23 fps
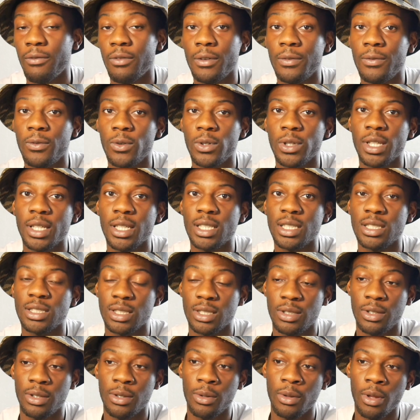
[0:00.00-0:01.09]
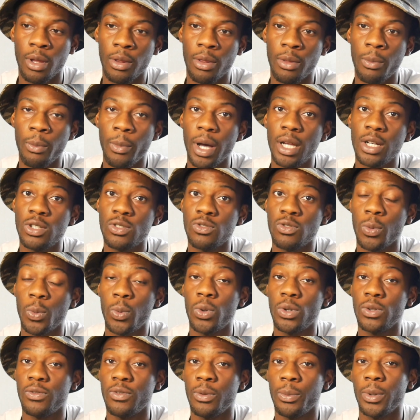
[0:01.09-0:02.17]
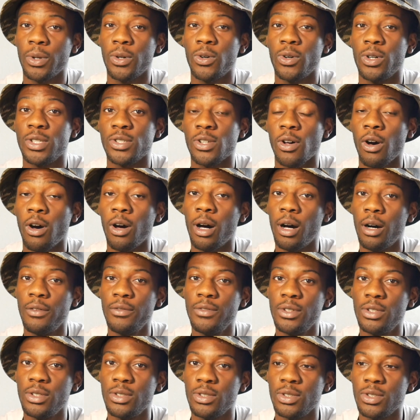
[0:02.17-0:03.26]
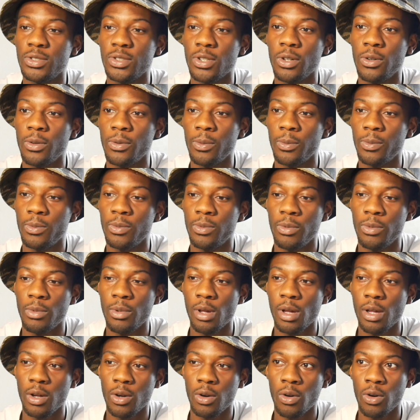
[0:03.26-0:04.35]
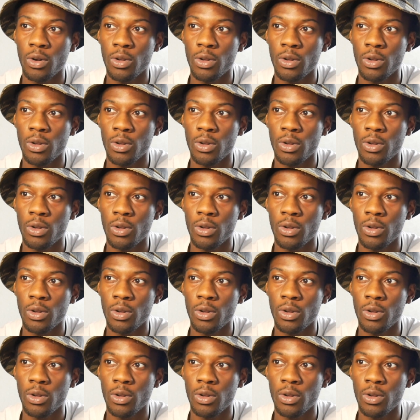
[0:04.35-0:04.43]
4 years the miners' rewards for Bitcoins are halved. So on